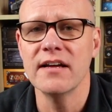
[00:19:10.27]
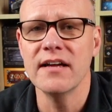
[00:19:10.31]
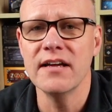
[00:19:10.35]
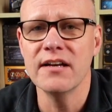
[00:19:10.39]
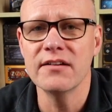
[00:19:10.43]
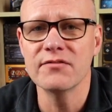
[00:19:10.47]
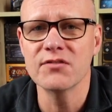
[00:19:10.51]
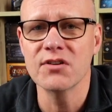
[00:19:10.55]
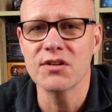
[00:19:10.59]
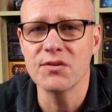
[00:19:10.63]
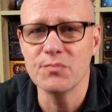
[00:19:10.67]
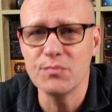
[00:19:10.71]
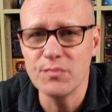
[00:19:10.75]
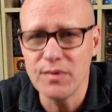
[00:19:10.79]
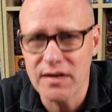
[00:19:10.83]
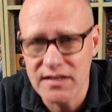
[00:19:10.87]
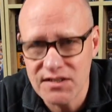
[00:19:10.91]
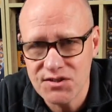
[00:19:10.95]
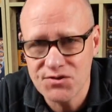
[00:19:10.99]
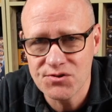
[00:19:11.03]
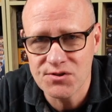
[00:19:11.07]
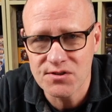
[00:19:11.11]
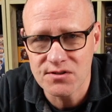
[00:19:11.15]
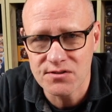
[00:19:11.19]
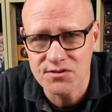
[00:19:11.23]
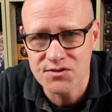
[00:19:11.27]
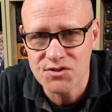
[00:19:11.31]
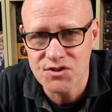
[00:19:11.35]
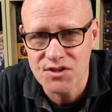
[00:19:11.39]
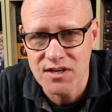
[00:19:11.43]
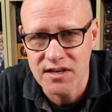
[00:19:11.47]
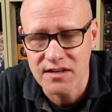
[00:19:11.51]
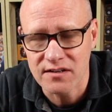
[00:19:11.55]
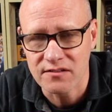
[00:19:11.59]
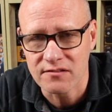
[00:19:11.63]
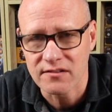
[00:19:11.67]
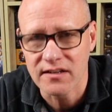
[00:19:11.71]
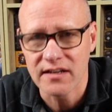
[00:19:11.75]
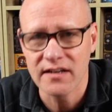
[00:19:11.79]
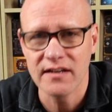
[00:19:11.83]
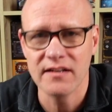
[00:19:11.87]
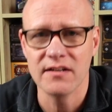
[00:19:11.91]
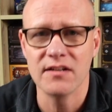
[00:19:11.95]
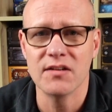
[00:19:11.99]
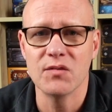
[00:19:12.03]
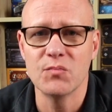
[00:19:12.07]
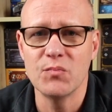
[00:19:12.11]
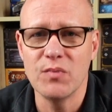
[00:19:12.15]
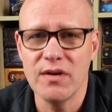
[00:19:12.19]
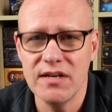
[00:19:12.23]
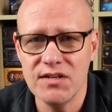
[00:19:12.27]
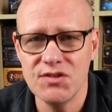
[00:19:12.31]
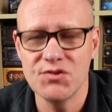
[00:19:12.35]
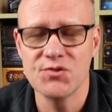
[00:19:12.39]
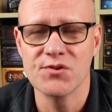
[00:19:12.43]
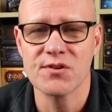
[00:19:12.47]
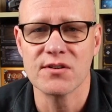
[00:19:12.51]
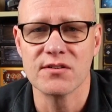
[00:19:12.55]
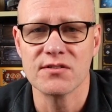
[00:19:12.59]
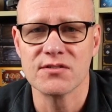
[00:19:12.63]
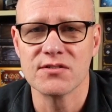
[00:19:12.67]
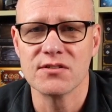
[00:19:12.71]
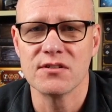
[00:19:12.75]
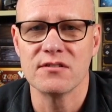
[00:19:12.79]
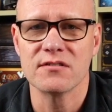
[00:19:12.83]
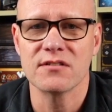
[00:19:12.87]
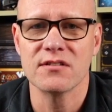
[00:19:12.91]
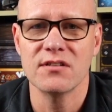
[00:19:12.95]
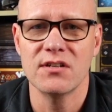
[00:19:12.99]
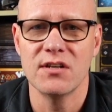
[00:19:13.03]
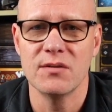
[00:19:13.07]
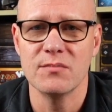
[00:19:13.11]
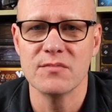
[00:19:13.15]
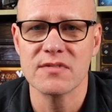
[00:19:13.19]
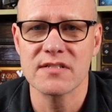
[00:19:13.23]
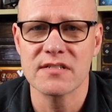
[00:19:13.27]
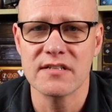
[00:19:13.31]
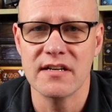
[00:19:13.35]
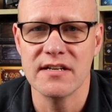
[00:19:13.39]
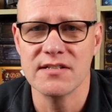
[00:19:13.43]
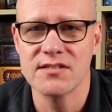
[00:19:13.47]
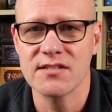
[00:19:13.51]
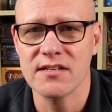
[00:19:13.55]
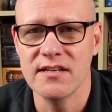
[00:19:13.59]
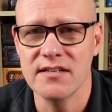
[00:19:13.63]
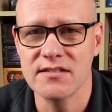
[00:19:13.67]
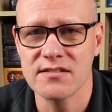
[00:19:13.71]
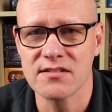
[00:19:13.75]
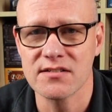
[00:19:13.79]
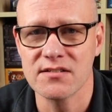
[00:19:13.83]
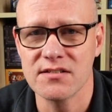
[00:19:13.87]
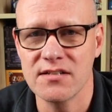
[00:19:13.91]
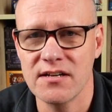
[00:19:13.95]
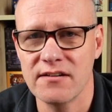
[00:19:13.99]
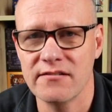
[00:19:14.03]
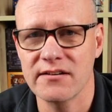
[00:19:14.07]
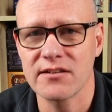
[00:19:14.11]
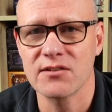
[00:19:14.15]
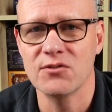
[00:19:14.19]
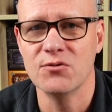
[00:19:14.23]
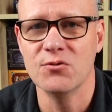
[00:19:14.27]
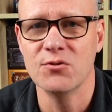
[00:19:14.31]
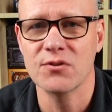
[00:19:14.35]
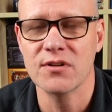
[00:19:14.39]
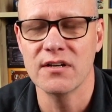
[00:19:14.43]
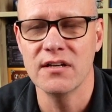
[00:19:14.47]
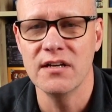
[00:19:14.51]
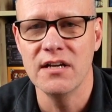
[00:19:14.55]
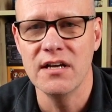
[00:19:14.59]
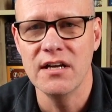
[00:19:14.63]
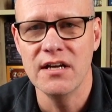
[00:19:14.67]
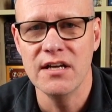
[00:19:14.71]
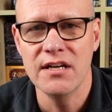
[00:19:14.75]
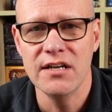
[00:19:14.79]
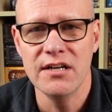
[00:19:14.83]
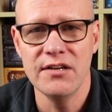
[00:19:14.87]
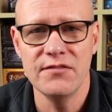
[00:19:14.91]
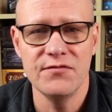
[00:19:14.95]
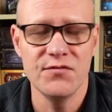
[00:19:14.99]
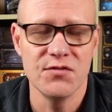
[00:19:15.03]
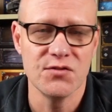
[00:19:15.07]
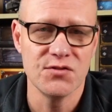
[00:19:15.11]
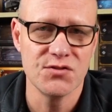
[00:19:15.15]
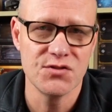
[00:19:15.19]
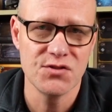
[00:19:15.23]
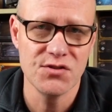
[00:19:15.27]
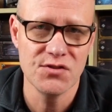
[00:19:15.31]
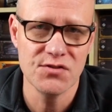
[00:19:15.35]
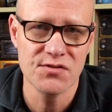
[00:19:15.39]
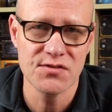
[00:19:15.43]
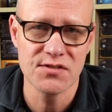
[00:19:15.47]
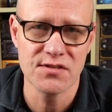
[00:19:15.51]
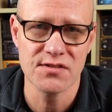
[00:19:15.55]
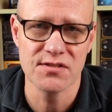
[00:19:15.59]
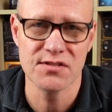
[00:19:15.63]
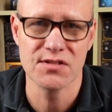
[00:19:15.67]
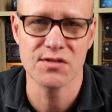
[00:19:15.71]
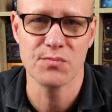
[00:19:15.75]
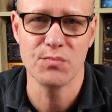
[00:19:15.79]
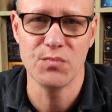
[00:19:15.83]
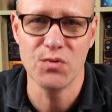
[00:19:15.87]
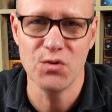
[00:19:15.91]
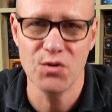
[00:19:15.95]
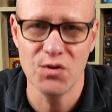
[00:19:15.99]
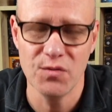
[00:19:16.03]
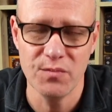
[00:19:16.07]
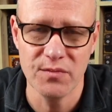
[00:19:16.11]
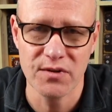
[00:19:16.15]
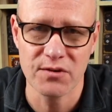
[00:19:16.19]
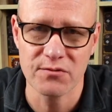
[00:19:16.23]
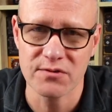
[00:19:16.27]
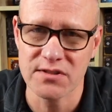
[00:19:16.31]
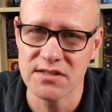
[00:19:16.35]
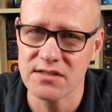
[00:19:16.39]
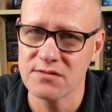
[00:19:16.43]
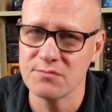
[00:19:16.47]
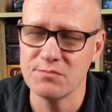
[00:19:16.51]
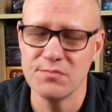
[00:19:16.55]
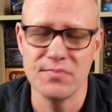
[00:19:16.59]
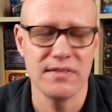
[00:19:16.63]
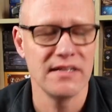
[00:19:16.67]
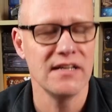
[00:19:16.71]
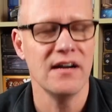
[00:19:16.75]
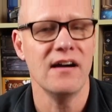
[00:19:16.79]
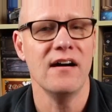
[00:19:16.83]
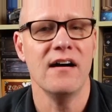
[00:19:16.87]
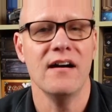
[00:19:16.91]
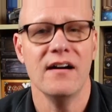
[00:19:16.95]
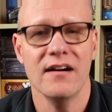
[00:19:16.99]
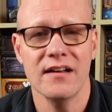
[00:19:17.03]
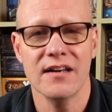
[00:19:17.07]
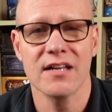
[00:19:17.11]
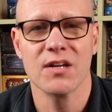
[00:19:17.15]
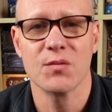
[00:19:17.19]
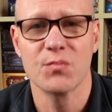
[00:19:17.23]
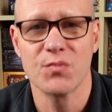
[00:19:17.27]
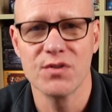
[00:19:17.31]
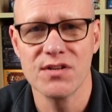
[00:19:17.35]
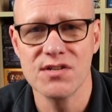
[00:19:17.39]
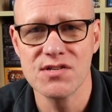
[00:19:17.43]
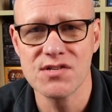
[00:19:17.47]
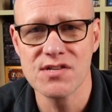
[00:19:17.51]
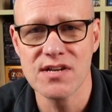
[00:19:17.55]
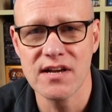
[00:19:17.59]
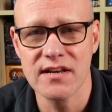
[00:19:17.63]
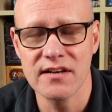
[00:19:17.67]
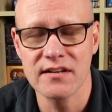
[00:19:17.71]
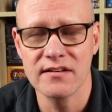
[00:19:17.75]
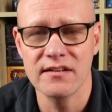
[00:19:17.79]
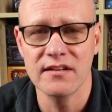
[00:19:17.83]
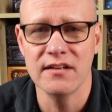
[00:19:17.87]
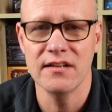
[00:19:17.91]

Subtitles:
And I've got a Patreon channel at patreon.com/esotericorder if you choose to support me, which would be highly appreciated.